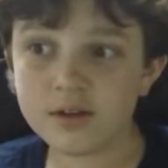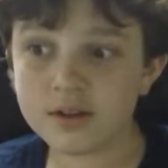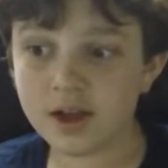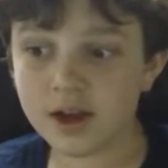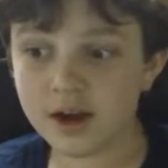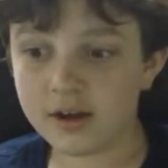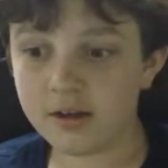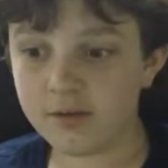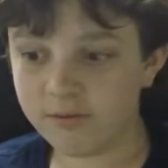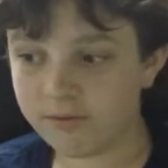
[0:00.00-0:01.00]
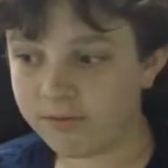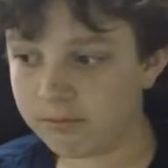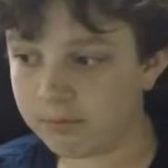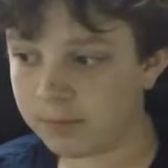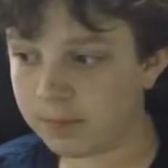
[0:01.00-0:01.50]
10 out of
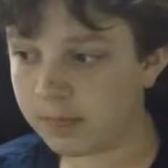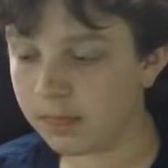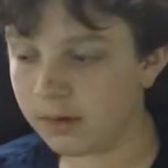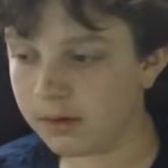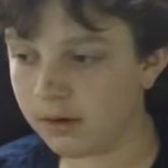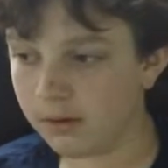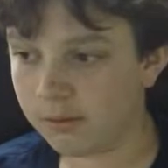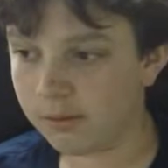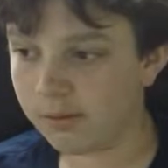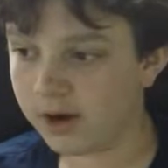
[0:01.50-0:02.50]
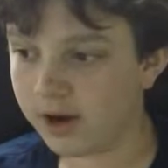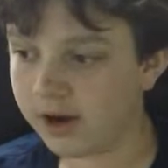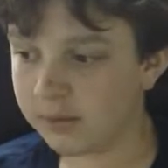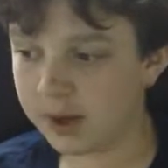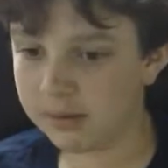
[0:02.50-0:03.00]
or 1 out
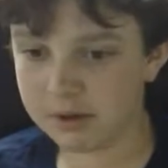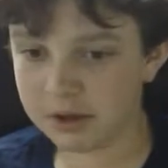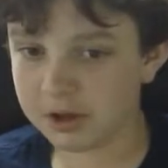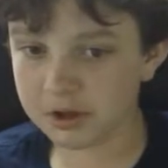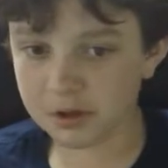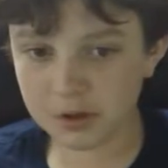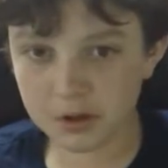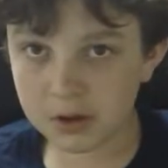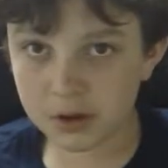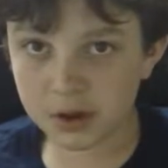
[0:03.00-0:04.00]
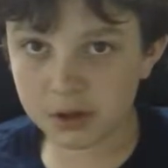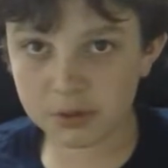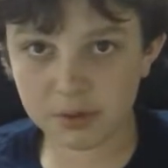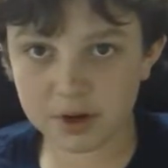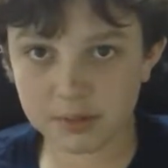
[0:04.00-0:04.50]
of maybe
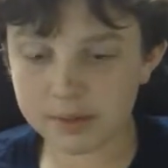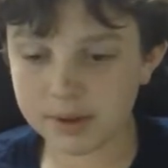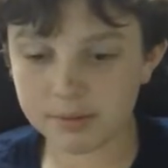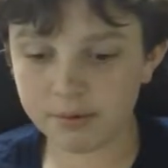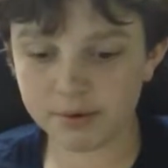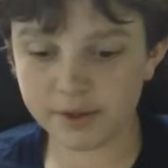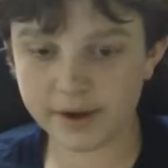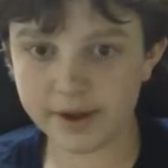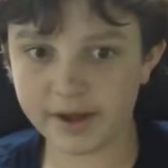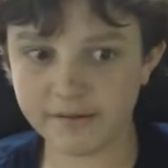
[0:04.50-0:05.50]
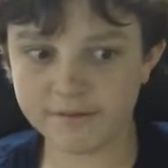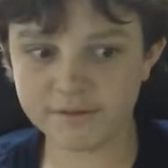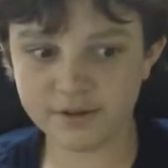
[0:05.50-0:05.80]
20 people that have